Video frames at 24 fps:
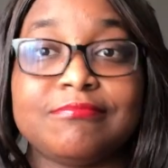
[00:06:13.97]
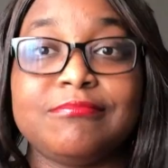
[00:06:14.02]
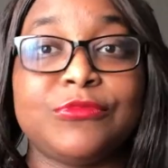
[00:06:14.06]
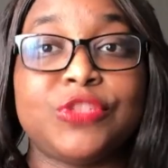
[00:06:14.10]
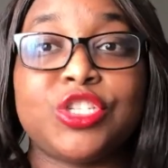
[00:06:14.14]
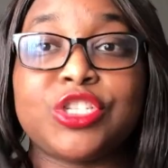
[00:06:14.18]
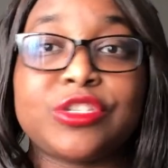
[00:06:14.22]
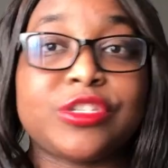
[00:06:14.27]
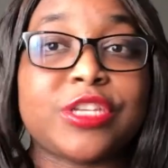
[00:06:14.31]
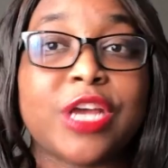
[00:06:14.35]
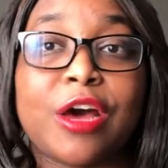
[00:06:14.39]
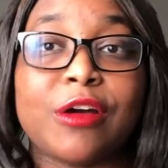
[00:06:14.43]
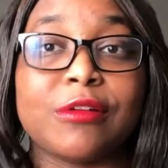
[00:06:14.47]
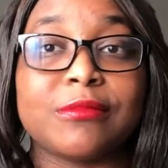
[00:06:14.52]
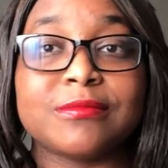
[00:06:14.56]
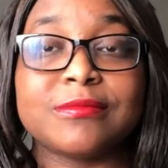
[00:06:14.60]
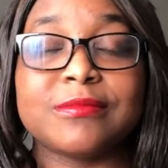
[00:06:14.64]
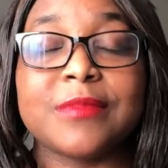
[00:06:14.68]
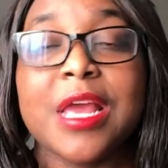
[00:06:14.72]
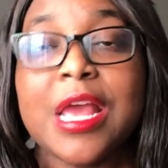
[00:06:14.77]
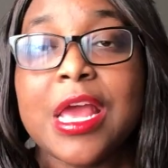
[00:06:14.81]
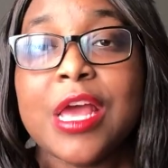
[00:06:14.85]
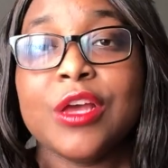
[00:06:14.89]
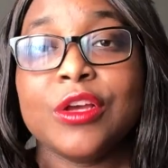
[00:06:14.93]
Just don't.
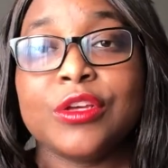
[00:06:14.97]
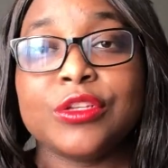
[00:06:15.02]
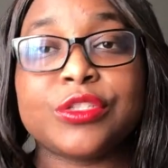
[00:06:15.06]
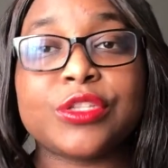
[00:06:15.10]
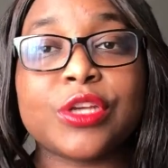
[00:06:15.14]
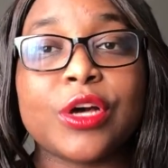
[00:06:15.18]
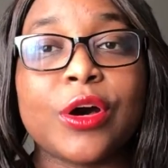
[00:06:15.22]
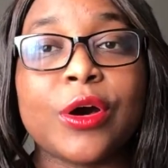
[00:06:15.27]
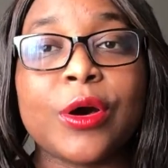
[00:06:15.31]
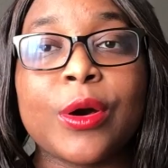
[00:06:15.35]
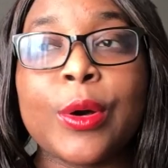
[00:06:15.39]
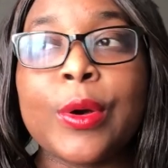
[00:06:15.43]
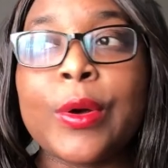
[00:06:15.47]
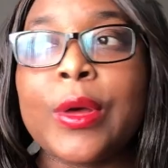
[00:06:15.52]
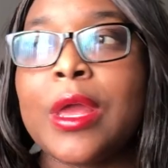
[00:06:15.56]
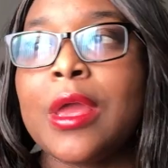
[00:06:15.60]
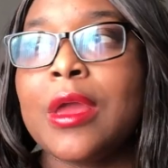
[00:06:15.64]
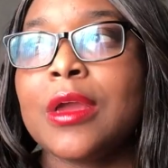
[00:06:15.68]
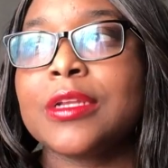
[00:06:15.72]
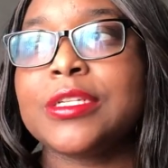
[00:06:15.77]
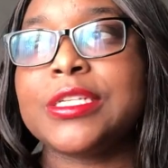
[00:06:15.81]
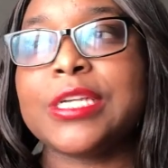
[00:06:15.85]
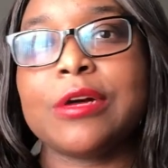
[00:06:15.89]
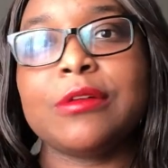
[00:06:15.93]
So
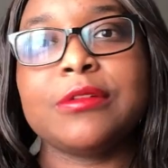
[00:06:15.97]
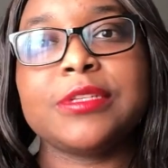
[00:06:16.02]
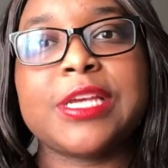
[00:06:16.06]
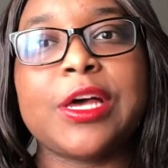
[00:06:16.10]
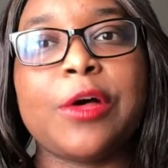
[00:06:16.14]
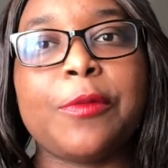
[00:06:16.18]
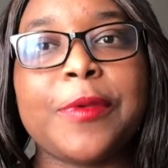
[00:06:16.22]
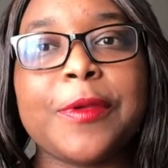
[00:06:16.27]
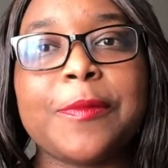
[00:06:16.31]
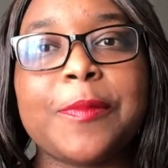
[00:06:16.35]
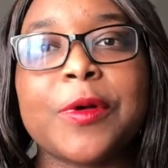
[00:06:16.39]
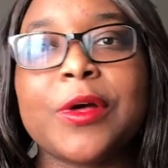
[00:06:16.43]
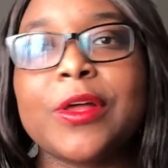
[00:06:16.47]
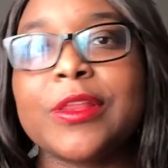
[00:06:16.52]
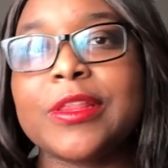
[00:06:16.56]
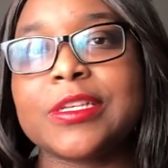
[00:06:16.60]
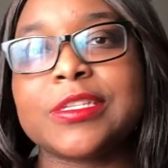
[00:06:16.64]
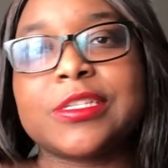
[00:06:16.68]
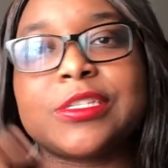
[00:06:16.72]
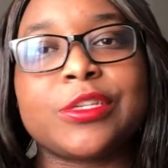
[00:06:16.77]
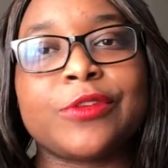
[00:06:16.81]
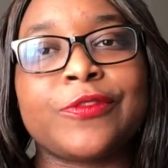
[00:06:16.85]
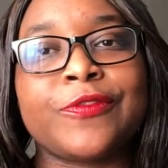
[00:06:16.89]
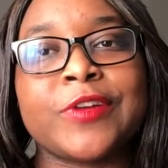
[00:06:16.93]
don't tell people
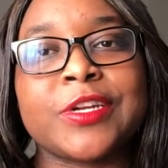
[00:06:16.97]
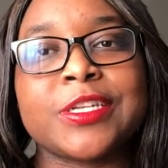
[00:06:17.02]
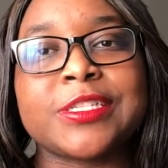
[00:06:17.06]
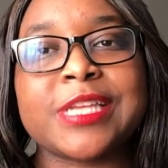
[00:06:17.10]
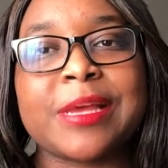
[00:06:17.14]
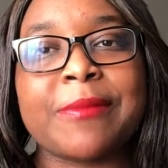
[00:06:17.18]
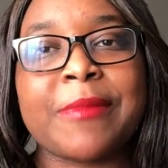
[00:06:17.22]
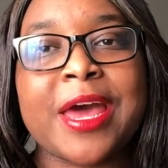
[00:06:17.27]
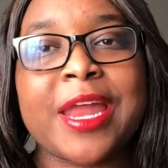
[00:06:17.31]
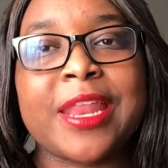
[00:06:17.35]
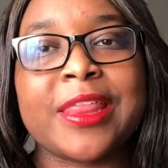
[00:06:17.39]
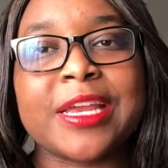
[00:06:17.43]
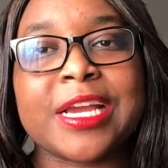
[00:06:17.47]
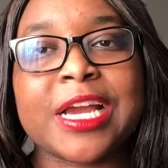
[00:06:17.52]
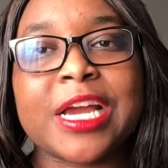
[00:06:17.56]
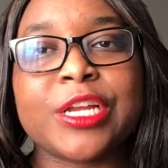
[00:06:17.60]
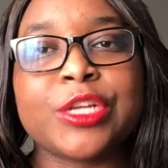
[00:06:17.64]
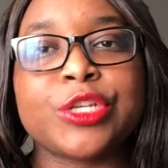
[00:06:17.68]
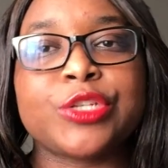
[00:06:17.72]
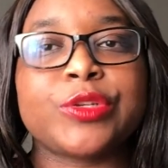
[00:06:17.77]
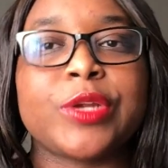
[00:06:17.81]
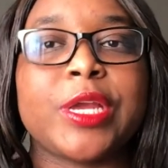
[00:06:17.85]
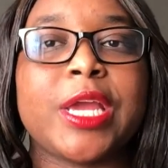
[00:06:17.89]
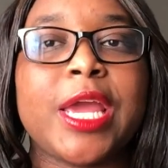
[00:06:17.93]
this is your first time out of the
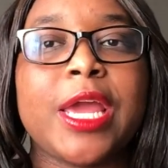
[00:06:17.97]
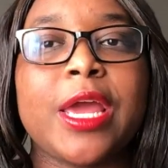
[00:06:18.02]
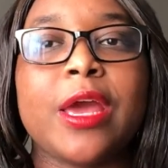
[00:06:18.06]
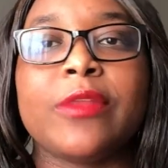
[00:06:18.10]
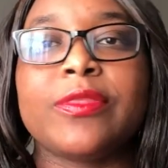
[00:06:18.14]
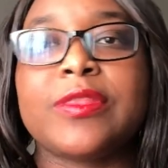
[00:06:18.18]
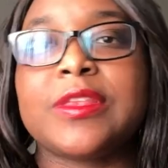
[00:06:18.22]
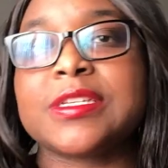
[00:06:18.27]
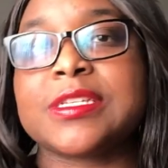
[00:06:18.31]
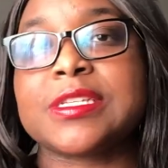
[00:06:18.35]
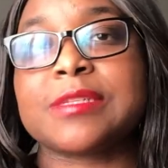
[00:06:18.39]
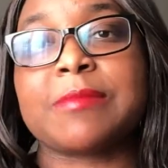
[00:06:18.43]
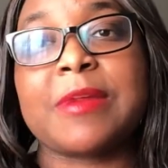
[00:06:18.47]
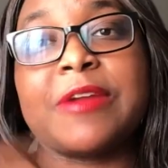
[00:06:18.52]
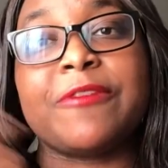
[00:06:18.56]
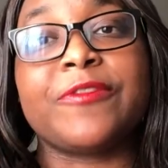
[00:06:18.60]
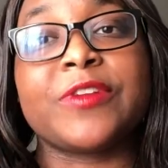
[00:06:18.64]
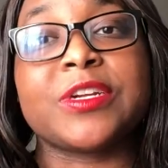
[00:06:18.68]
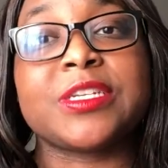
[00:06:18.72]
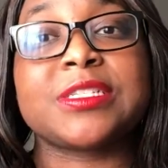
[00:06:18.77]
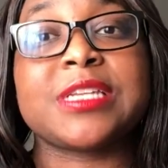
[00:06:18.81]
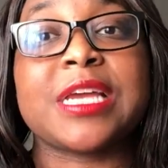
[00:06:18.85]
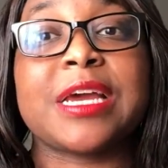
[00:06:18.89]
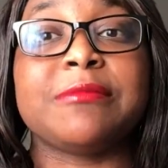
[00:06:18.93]
country, this is my
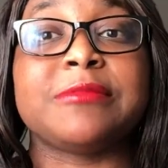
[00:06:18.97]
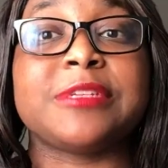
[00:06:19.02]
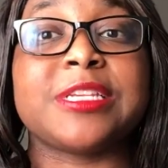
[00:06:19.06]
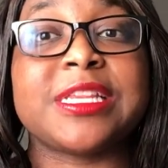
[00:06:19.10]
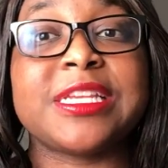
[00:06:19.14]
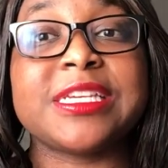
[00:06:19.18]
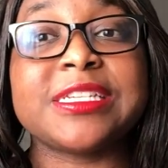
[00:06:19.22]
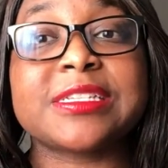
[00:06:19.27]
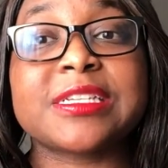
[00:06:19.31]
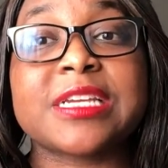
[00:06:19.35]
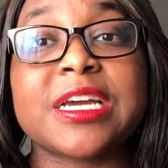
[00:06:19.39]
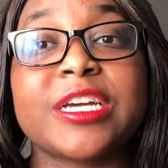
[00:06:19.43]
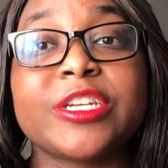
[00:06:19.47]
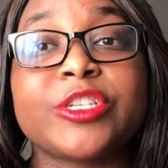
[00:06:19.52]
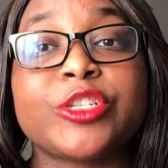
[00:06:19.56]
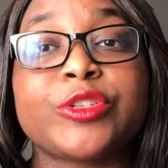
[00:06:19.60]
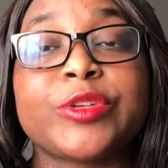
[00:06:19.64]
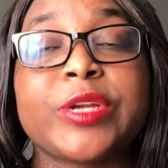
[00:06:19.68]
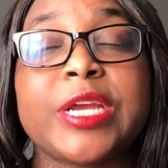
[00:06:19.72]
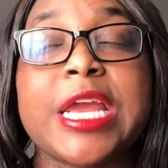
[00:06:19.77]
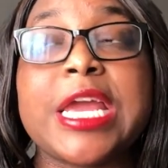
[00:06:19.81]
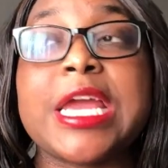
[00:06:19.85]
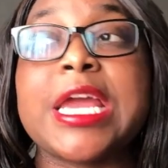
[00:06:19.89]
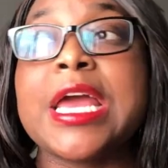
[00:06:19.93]
first time to this
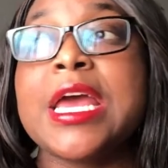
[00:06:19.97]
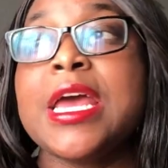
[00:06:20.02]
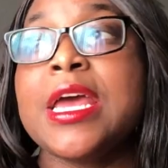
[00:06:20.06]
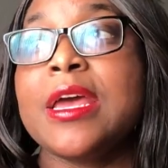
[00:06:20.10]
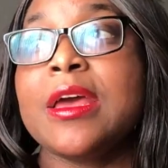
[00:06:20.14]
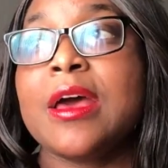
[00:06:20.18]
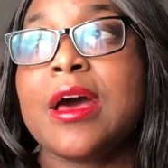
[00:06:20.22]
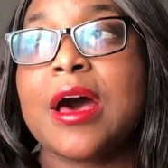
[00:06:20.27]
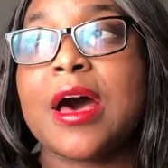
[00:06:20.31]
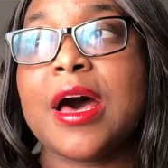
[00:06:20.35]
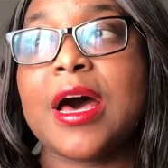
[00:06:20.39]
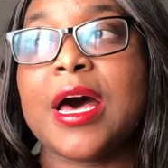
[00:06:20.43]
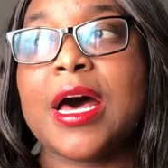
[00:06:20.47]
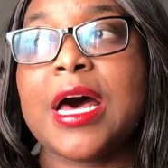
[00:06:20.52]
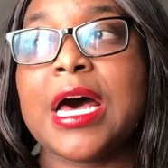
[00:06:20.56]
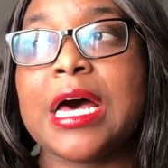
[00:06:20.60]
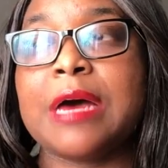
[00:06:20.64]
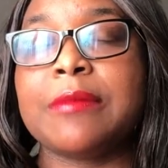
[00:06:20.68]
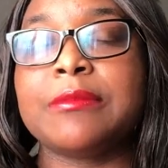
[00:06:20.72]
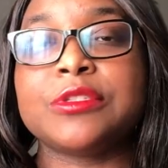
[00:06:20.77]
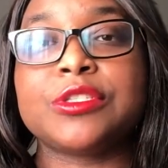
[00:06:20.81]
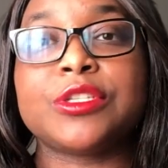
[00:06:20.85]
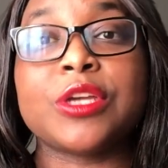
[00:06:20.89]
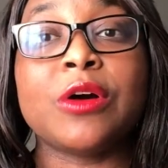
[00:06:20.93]
country.
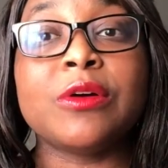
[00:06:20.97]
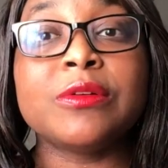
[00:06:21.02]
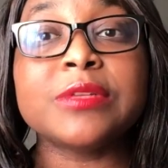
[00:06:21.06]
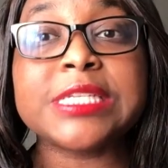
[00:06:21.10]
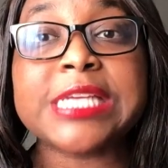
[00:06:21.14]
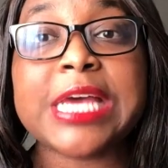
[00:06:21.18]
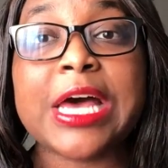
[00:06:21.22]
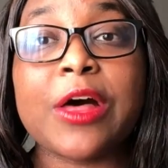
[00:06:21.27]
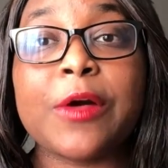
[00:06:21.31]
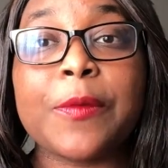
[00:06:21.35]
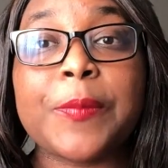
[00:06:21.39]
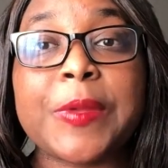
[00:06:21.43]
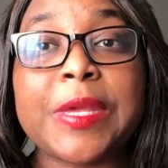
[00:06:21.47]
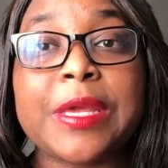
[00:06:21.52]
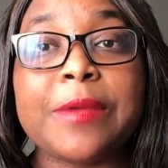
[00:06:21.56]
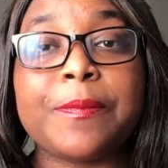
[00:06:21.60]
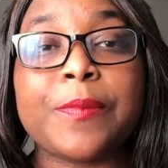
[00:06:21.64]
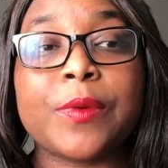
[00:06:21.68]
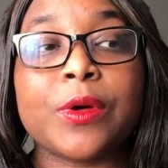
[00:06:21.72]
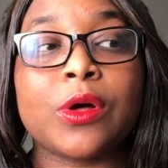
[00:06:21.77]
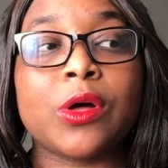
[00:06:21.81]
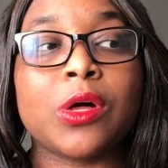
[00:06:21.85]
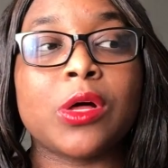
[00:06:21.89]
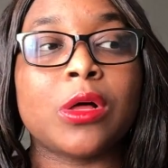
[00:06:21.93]
Um, don't tell
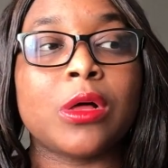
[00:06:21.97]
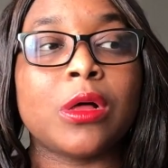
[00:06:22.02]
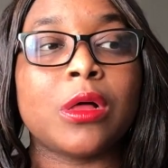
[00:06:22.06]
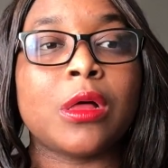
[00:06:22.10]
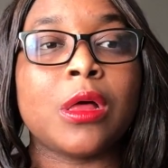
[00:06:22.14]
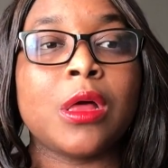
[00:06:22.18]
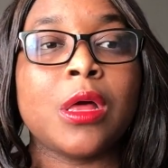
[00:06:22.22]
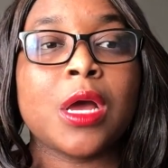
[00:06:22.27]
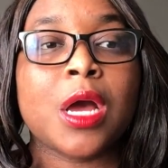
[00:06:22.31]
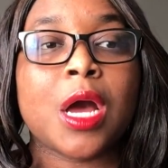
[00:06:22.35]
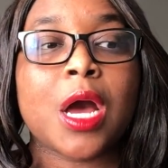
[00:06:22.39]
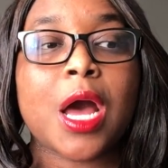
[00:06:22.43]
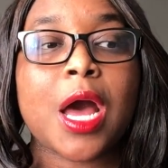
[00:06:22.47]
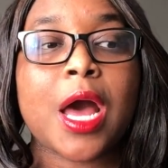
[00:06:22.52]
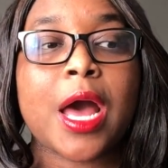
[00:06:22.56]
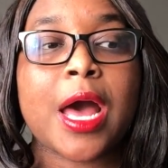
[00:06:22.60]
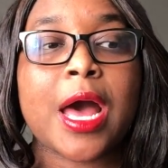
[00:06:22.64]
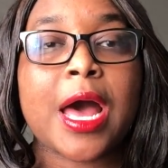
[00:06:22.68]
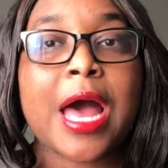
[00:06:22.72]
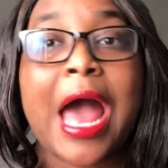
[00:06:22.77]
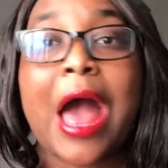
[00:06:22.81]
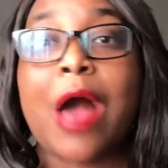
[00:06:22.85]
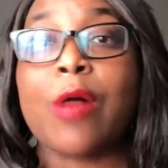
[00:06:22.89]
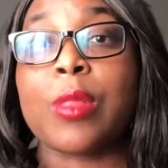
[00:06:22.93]
people
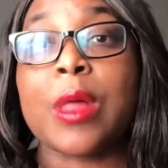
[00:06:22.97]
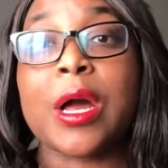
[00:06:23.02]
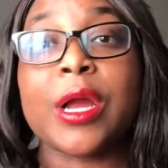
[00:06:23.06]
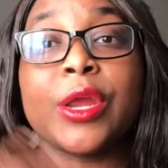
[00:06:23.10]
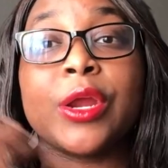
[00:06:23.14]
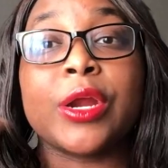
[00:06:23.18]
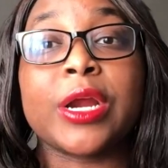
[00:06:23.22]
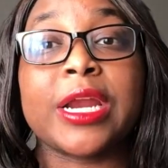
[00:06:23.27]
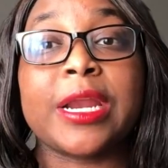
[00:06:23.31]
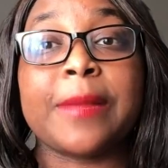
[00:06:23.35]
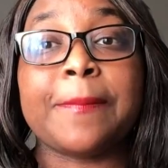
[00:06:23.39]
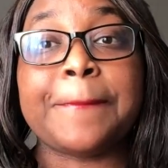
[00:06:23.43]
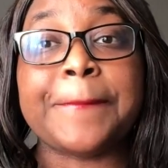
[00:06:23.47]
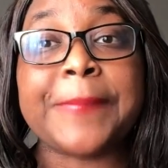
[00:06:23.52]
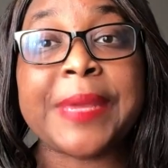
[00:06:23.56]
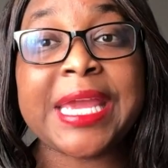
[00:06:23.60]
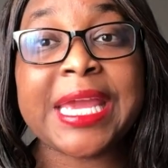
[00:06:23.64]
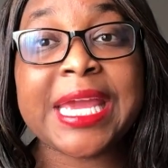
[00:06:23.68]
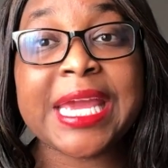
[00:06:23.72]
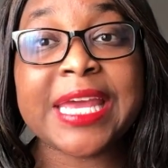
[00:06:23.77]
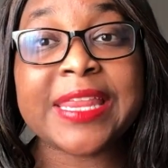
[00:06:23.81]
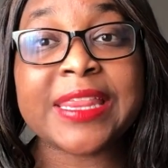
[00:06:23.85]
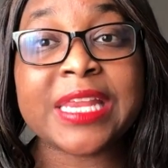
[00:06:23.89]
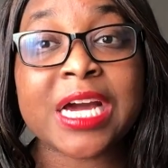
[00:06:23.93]
uh, how long you're gonna
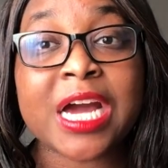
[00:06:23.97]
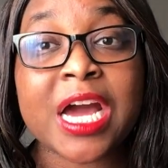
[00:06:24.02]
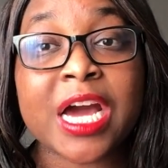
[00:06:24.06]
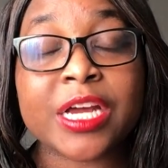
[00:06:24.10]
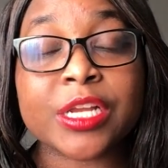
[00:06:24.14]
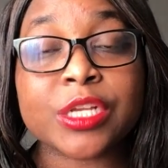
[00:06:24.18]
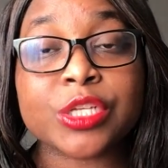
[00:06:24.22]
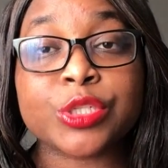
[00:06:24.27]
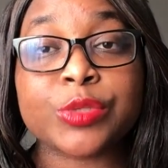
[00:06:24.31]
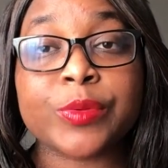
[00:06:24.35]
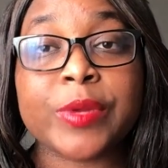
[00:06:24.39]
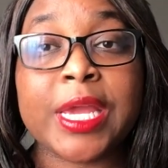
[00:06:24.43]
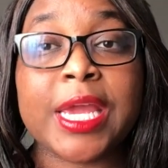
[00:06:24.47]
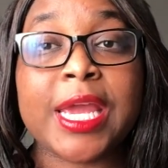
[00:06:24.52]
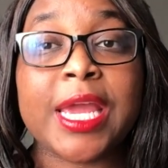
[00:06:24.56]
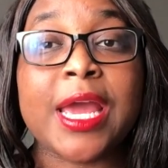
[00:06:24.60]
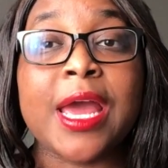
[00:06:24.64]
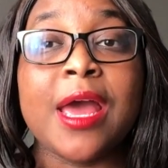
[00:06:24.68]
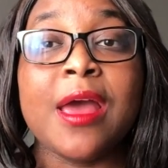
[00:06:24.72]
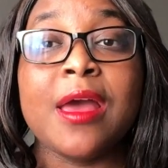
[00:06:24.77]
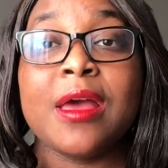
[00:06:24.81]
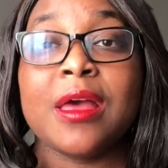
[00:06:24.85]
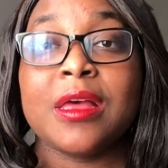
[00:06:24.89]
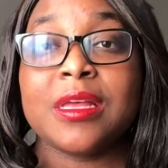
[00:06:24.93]
be in the country.